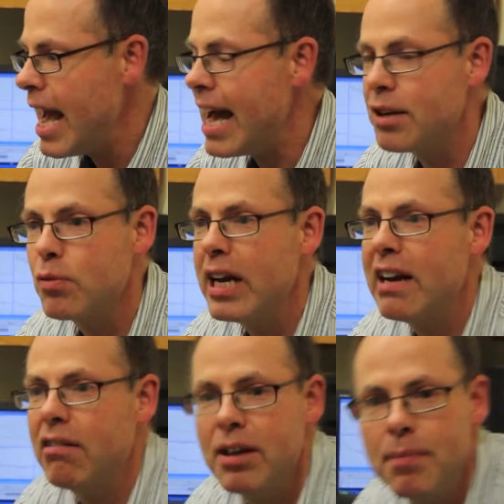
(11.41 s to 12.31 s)
and we're
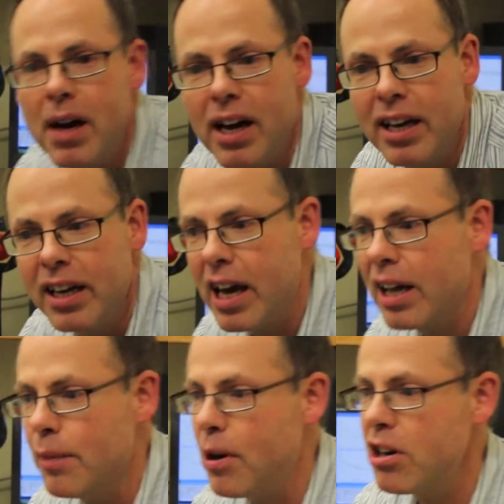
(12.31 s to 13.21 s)
here in my
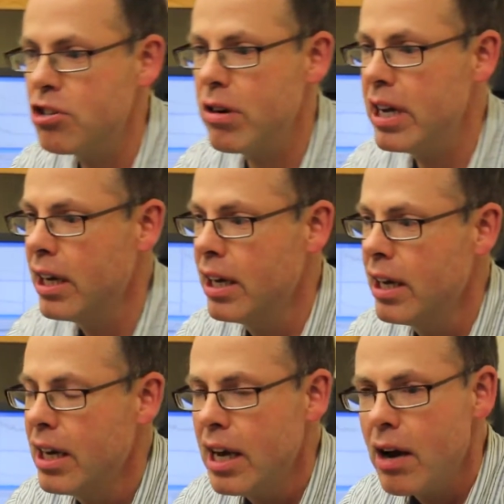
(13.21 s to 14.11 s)
laboratory
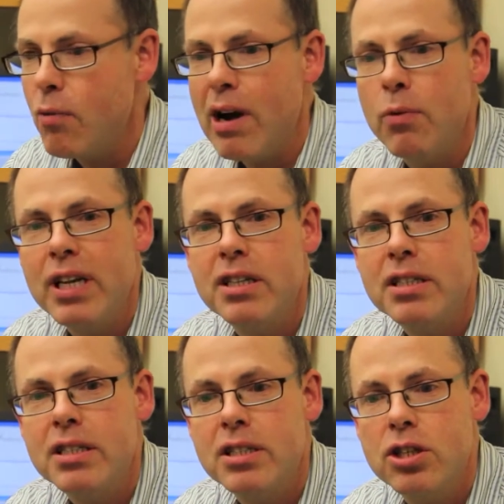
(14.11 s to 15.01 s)
where we
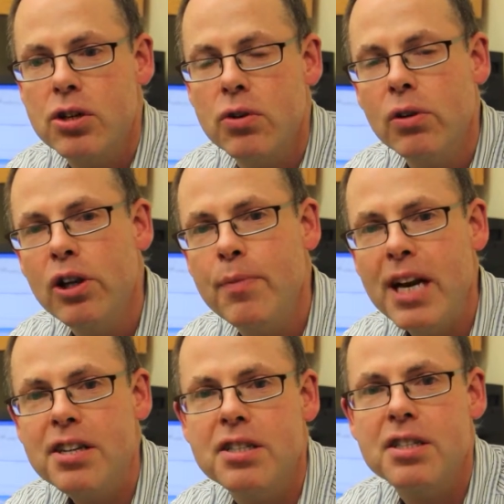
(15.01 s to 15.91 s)
do
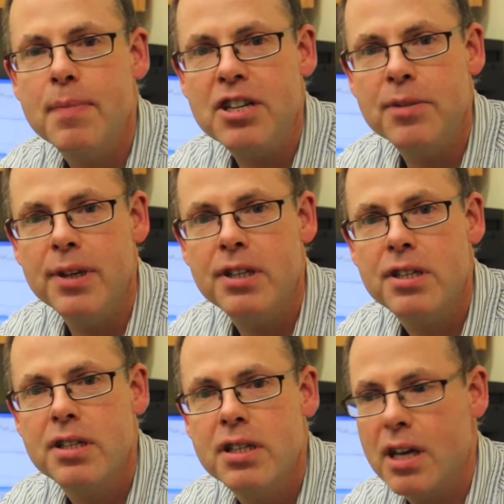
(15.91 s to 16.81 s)
luminescence
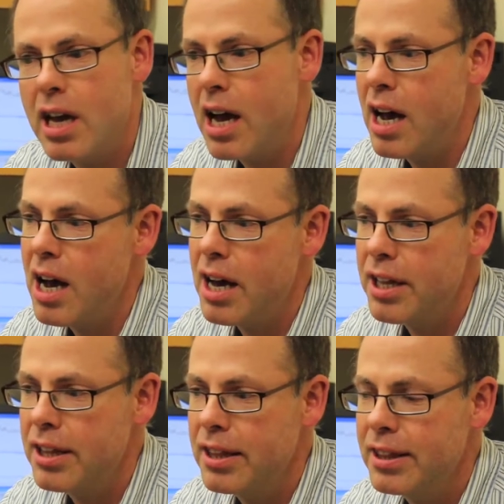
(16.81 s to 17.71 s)
measurements.
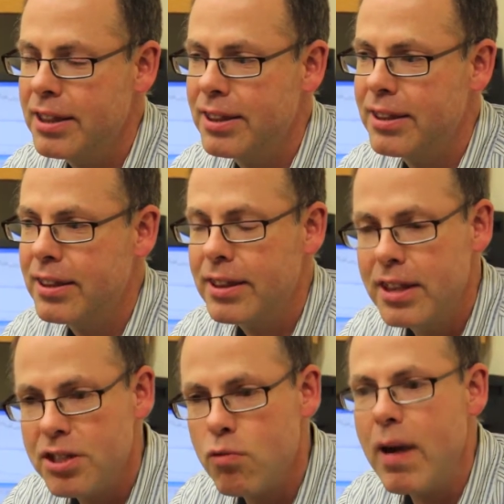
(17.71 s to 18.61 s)

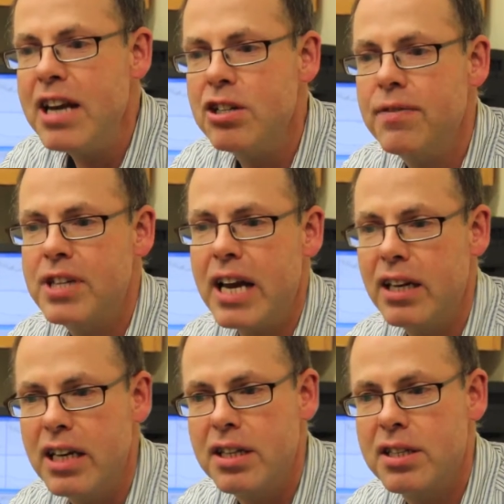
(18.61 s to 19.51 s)
There's a range of
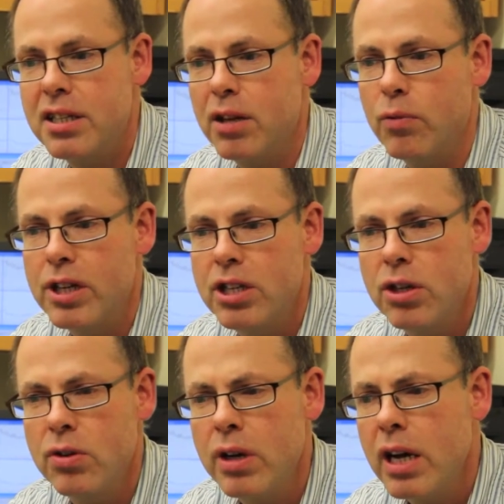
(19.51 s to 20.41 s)
techniques that we
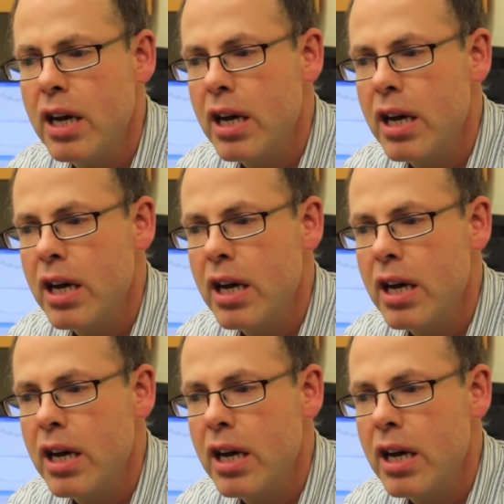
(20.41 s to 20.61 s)
do,